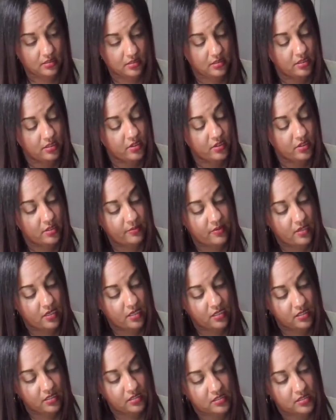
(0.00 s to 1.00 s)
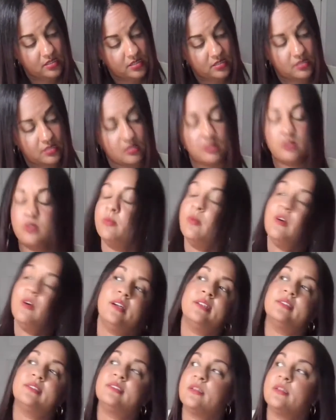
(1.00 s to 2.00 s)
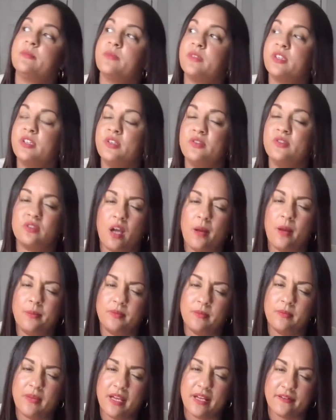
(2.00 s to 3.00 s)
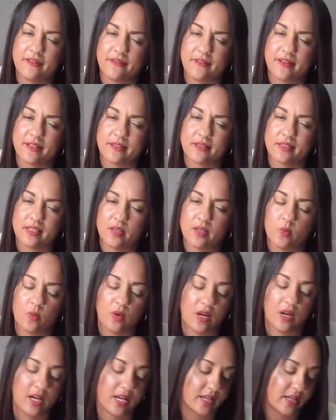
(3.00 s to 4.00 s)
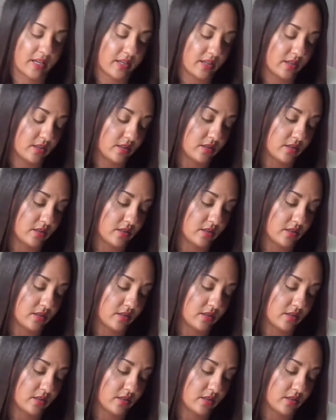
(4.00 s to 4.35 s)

You're on pause. You paused something. You stopped manifesting. Why?